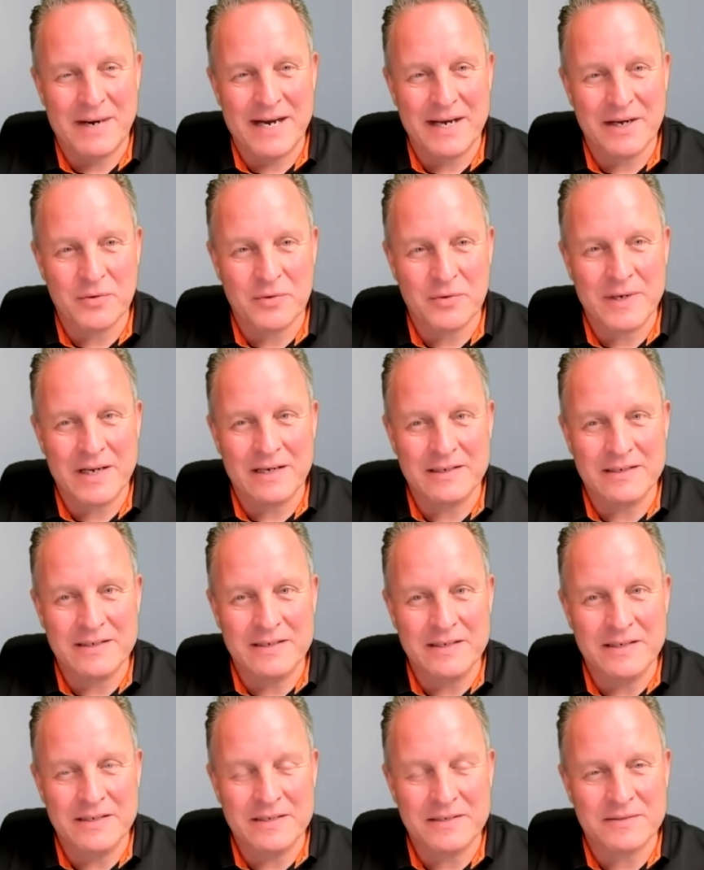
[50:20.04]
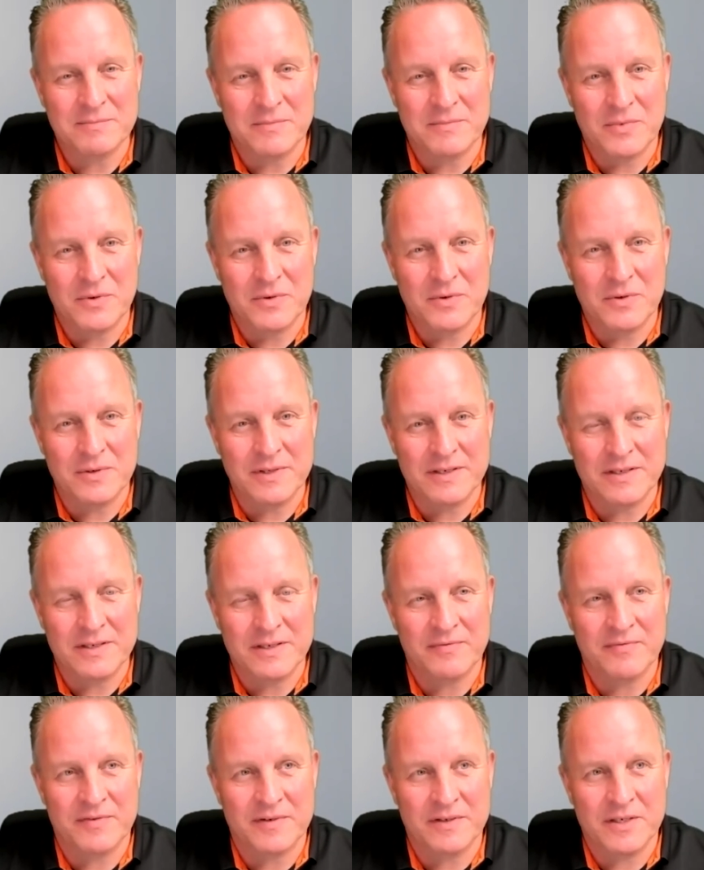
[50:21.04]
micro LED is more the
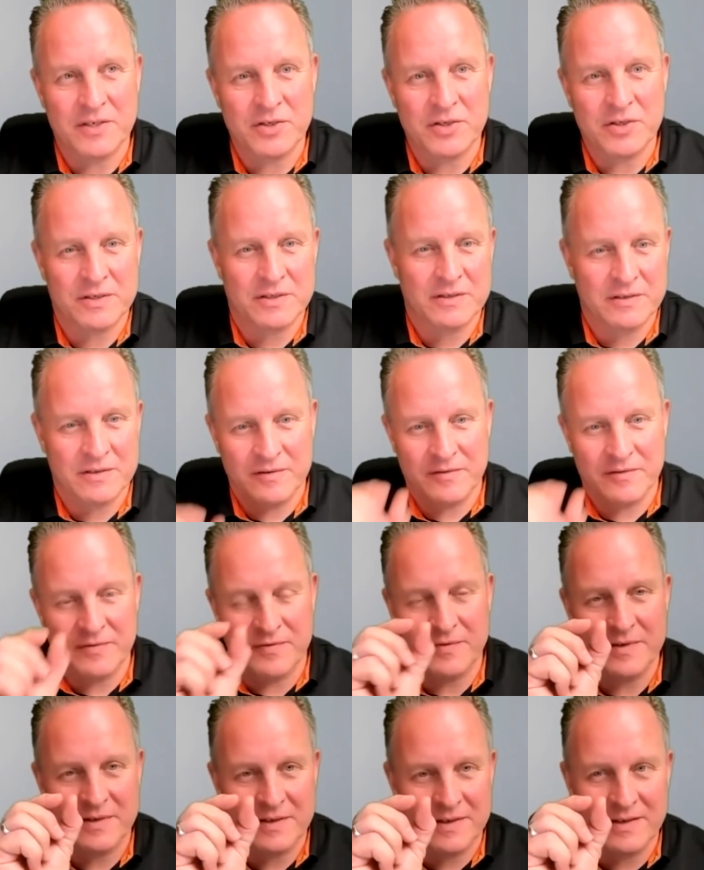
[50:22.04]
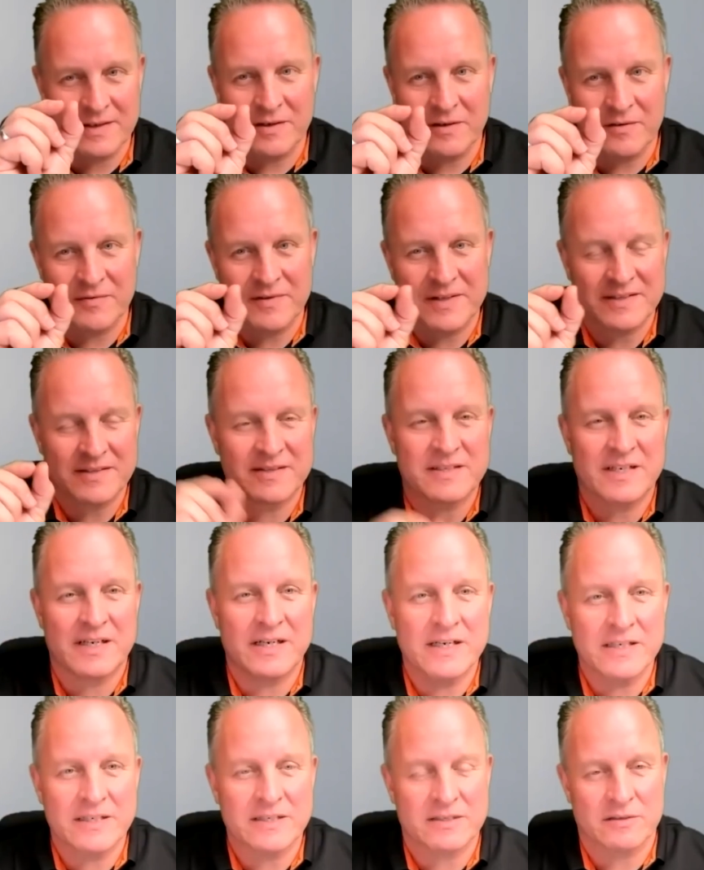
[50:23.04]
definition of the
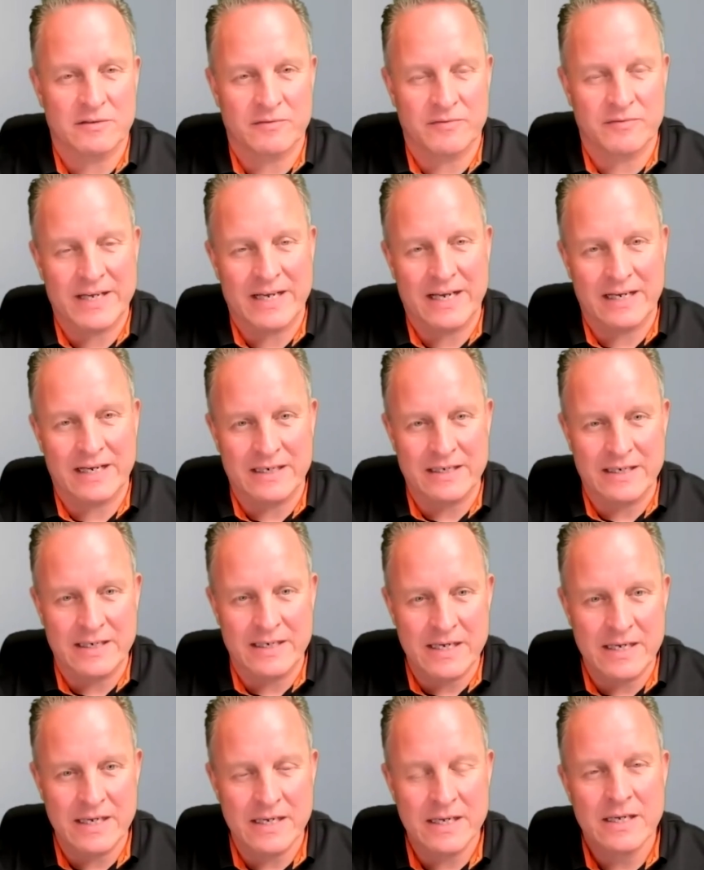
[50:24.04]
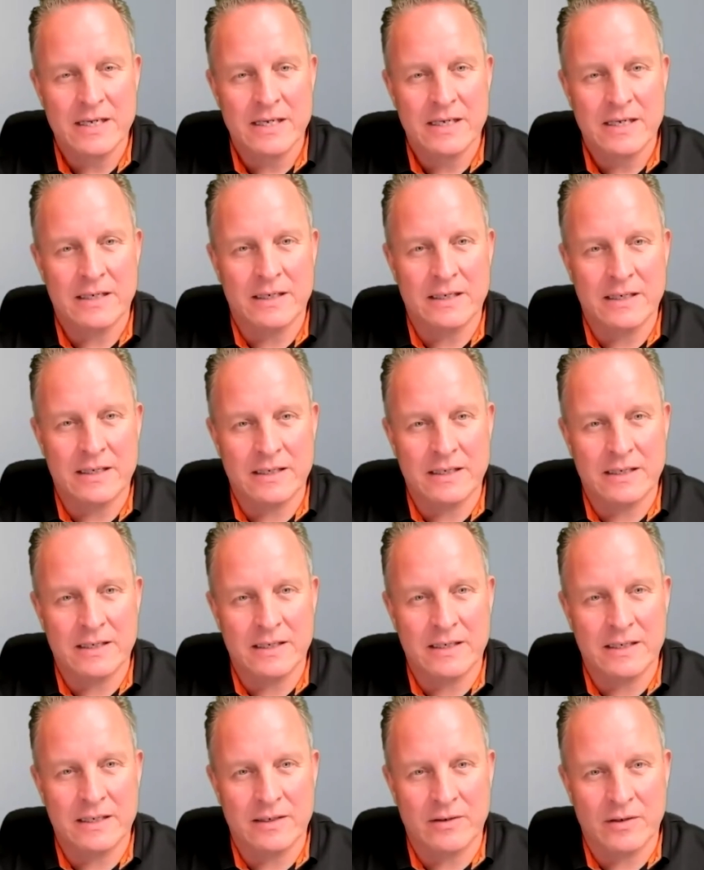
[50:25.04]
size of the LED
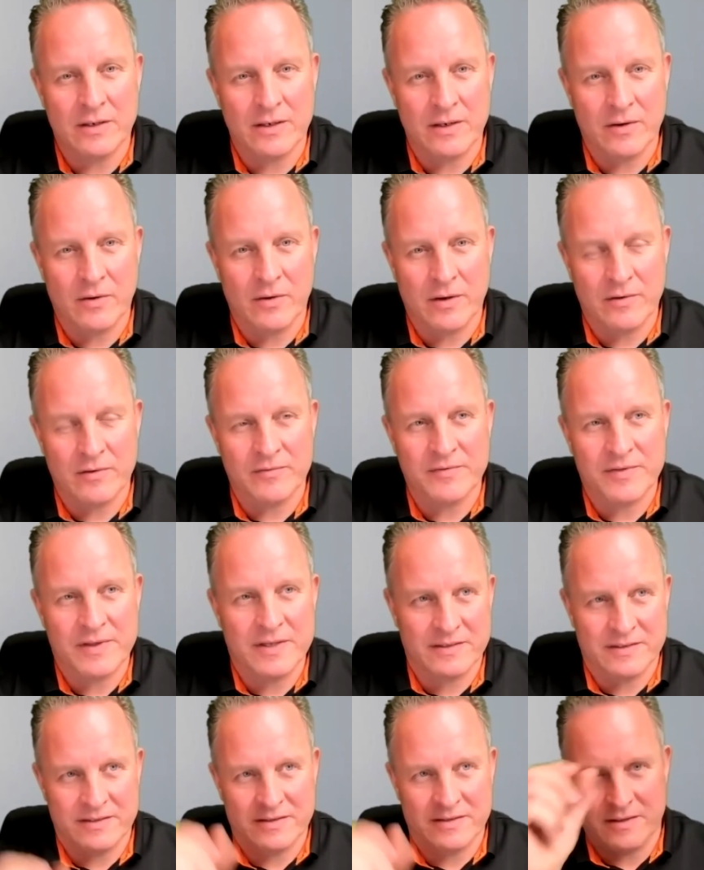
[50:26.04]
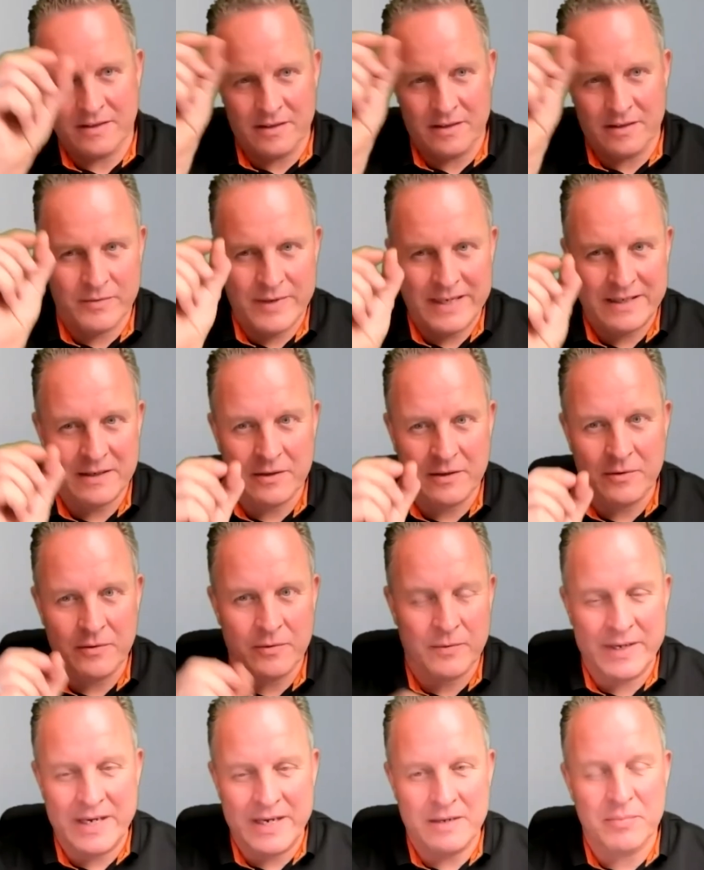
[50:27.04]
or of this red,
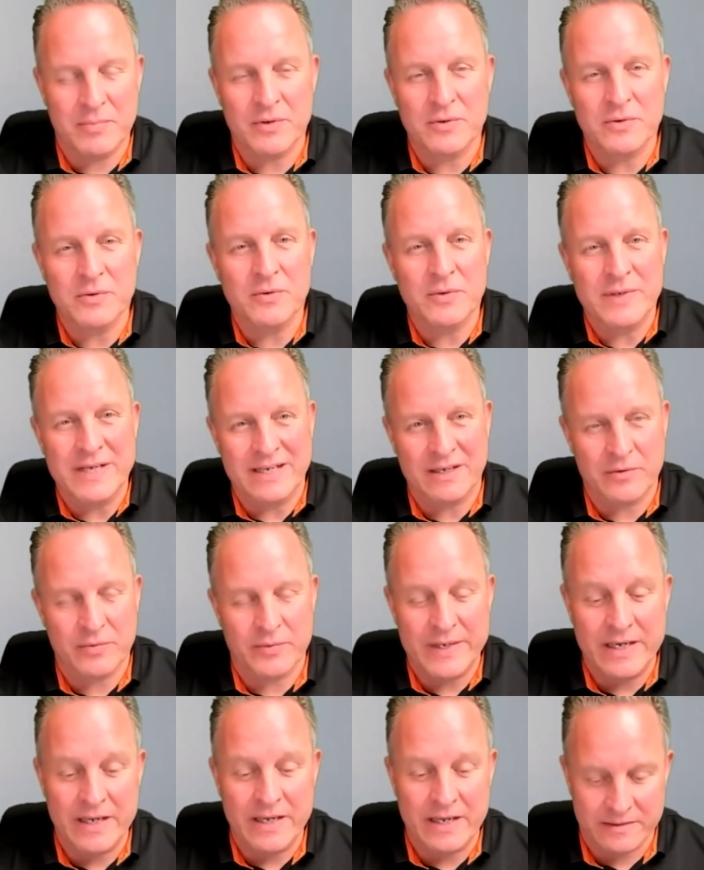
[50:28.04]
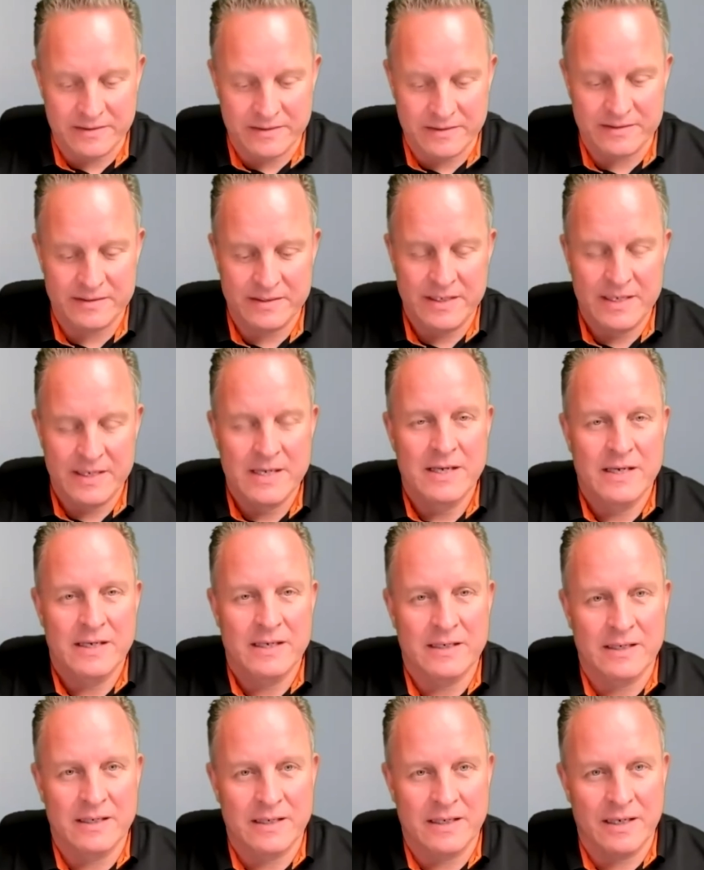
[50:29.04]
green, blue ingredients,
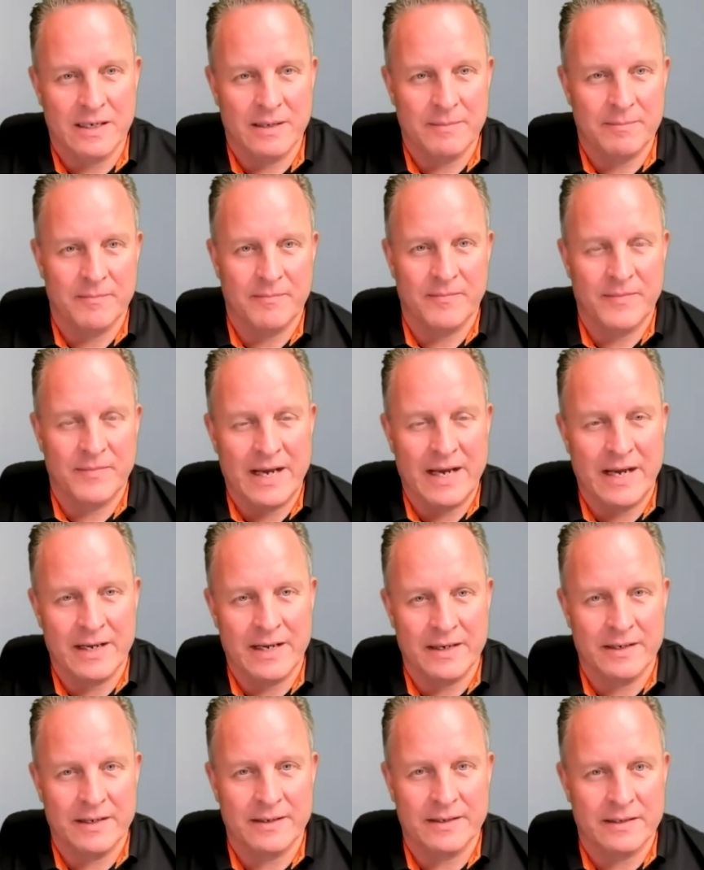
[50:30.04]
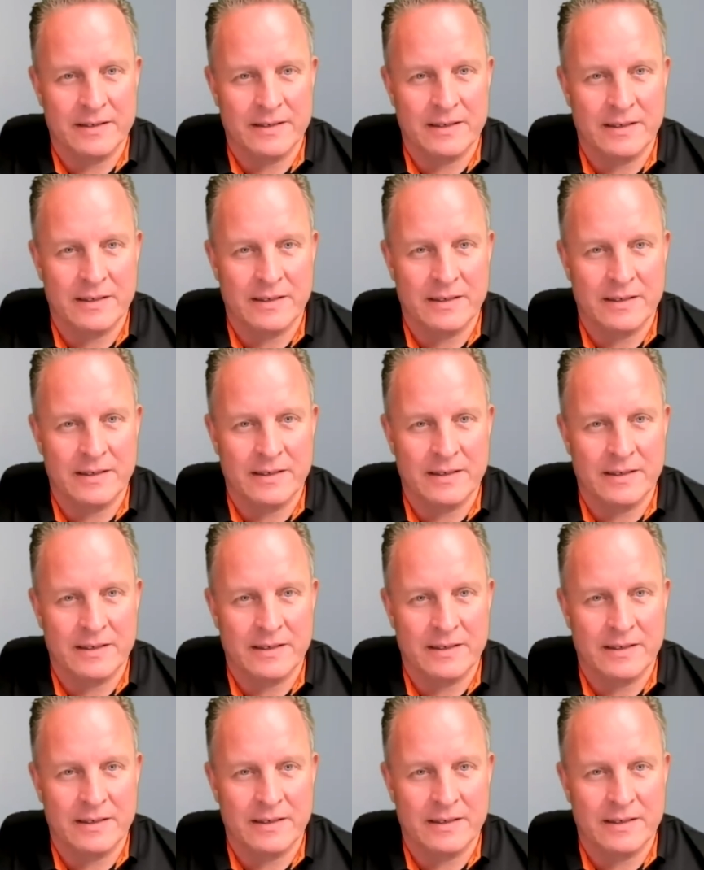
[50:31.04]
and